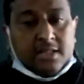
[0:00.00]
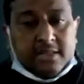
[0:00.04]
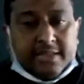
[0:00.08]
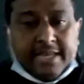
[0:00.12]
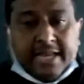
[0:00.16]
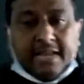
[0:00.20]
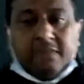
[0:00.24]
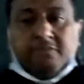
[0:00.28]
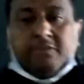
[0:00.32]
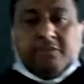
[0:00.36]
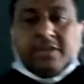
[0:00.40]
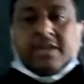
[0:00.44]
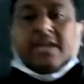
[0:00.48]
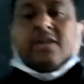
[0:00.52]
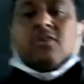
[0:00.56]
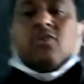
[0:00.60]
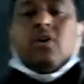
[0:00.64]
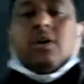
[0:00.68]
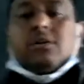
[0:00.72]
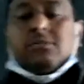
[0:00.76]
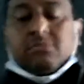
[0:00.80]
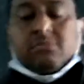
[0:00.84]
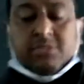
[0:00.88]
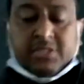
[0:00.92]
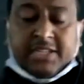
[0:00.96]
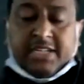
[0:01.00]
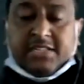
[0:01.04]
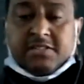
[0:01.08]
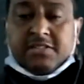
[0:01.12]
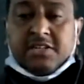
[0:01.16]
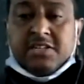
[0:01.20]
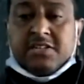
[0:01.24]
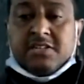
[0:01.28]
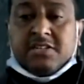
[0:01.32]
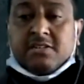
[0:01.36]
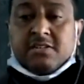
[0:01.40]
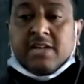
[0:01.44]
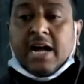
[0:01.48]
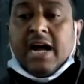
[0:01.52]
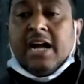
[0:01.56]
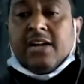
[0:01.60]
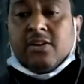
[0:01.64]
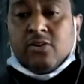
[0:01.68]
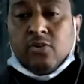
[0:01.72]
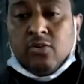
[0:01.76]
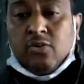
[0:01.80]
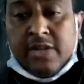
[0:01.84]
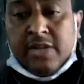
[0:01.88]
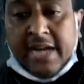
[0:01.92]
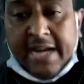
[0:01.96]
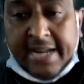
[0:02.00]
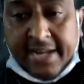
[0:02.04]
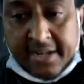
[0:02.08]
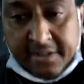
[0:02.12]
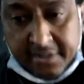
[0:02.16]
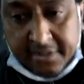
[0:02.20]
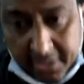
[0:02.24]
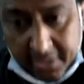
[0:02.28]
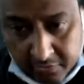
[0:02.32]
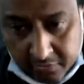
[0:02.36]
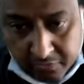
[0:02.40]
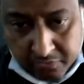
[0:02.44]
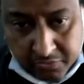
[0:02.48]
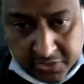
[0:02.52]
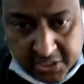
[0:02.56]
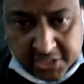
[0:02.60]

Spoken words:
then we are going just start to directing,